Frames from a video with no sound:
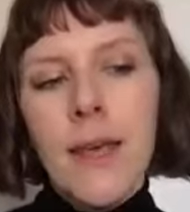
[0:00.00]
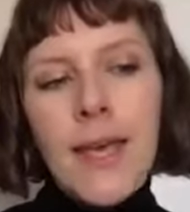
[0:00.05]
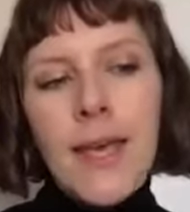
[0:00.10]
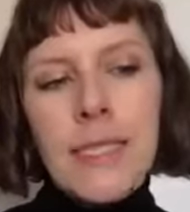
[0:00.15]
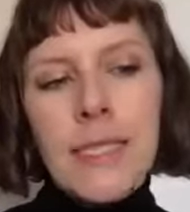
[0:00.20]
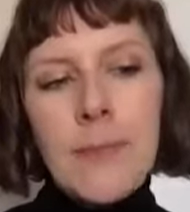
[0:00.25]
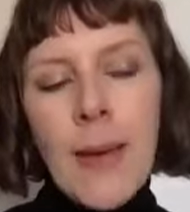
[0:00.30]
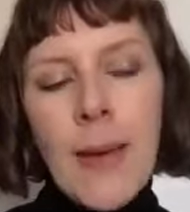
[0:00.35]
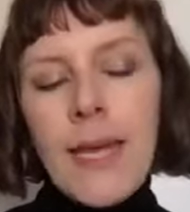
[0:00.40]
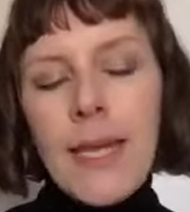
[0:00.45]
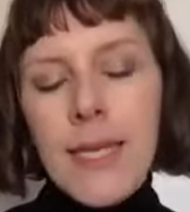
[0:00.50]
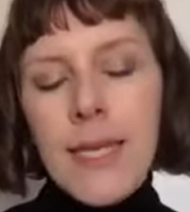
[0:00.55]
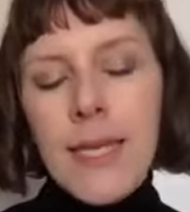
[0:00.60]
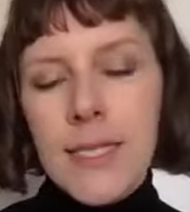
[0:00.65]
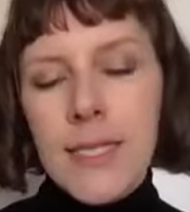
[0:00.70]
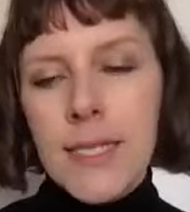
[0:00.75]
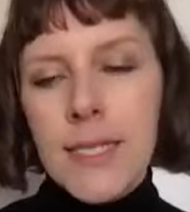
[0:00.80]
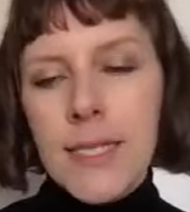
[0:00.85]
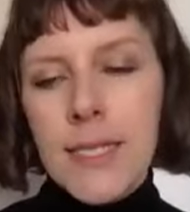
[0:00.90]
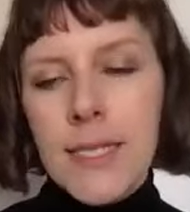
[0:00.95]
It's about
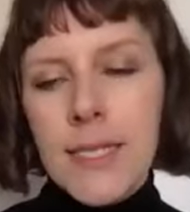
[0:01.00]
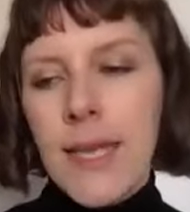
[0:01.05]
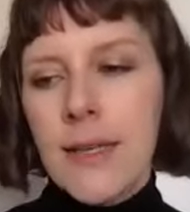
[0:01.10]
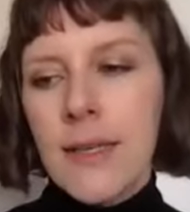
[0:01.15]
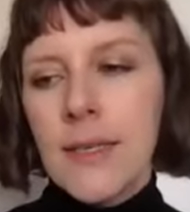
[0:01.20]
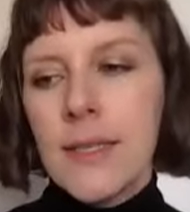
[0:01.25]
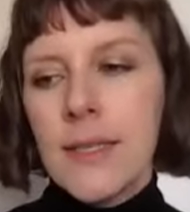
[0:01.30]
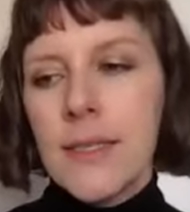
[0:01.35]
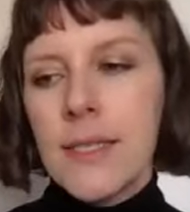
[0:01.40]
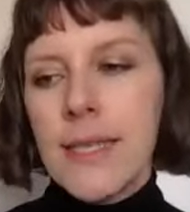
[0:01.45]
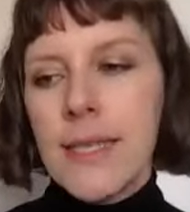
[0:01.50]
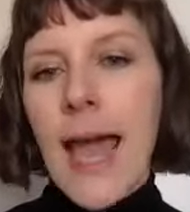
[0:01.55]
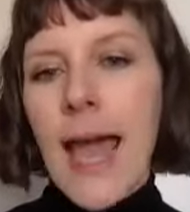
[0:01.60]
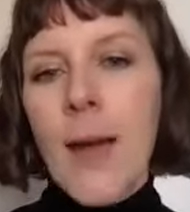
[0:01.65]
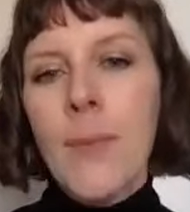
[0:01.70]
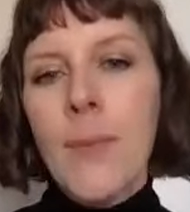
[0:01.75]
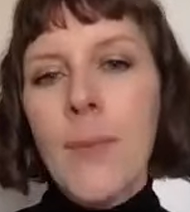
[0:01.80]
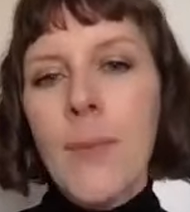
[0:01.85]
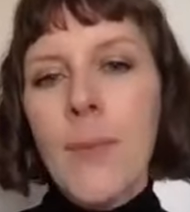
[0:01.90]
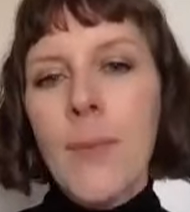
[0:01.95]
listening to
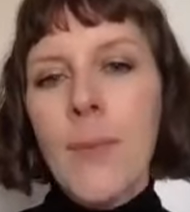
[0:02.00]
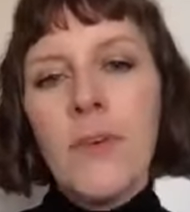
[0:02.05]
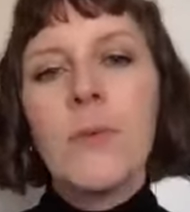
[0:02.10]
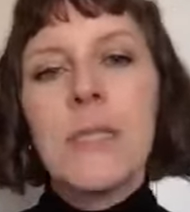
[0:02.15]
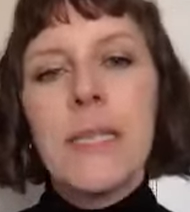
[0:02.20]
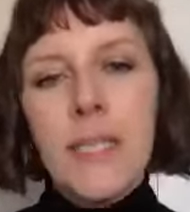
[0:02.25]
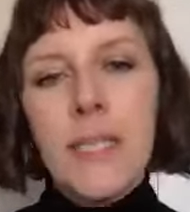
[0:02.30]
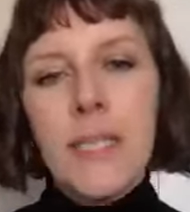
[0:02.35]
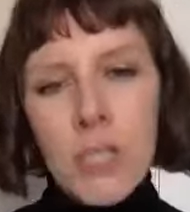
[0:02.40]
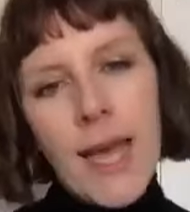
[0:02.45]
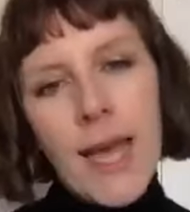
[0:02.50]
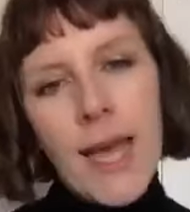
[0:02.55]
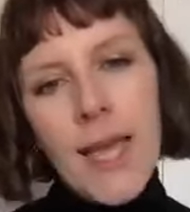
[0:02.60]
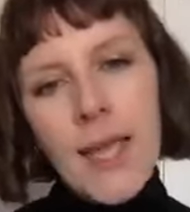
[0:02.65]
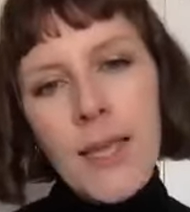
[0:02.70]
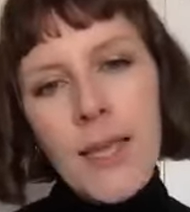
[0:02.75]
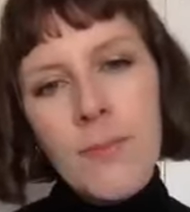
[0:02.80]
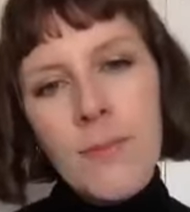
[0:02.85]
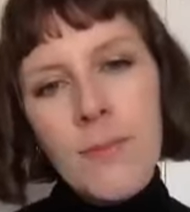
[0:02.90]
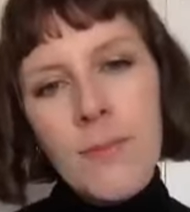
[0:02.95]
how it feels each
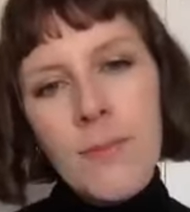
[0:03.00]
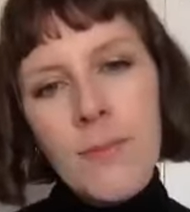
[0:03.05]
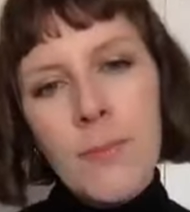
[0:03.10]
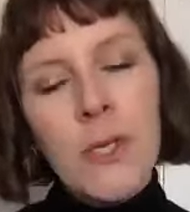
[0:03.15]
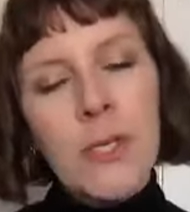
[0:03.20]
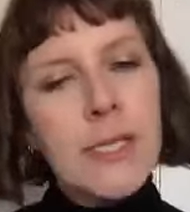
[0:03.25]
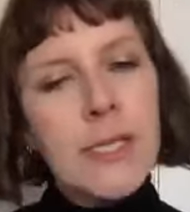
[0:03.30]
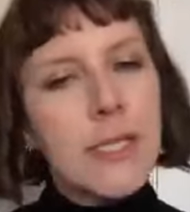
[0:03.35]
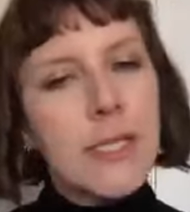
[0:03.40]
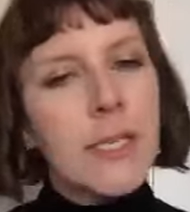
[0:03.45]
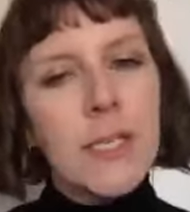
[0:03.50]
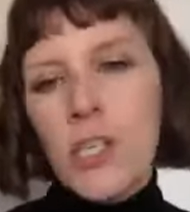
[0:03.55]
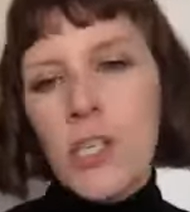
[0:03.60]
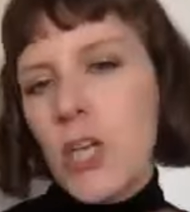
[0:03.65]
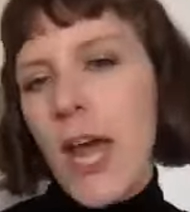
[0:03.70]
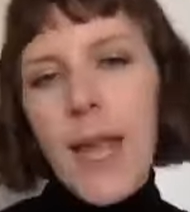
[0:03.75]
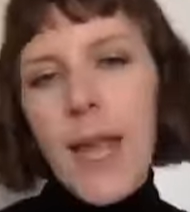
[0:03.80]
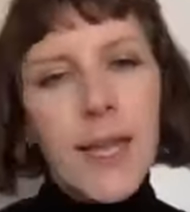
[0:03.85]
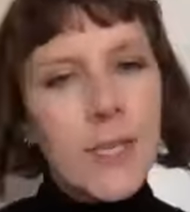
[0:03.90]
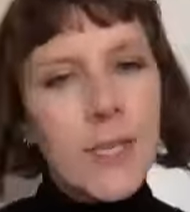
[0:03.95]
day, because it's going to
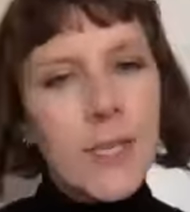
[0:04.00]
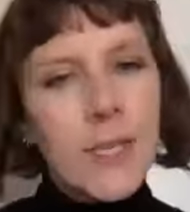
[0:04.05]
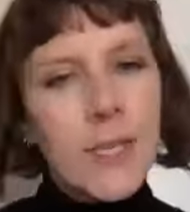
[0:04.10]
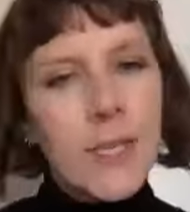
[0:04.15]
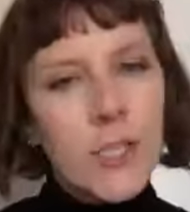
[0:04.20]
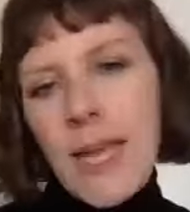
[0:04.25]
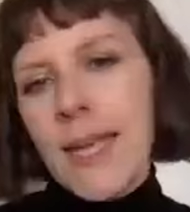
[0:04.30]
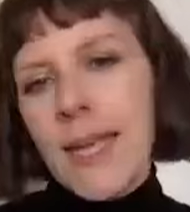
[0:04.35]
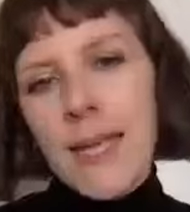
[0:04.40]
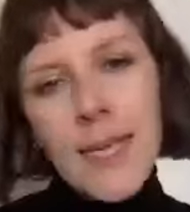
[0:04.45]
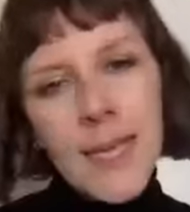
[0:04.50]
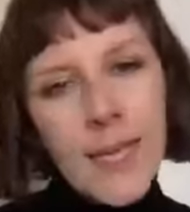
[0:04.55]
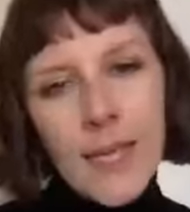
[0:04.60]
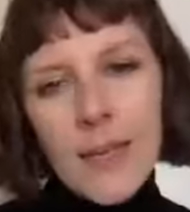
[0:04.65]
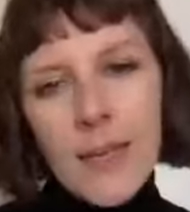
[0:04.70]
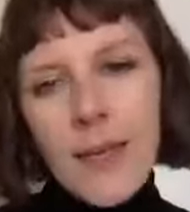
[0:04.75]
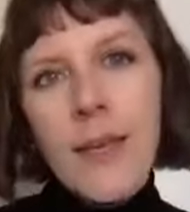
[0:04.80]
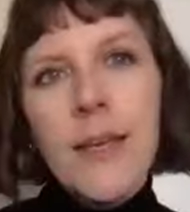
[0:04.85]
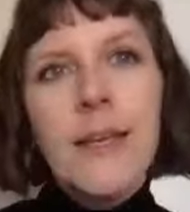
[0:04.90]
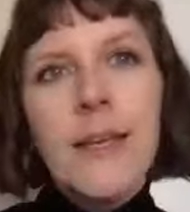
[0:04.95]
change
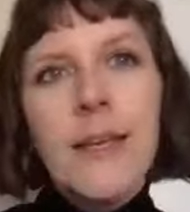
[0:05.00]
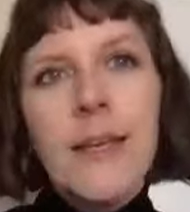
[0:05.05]
daily.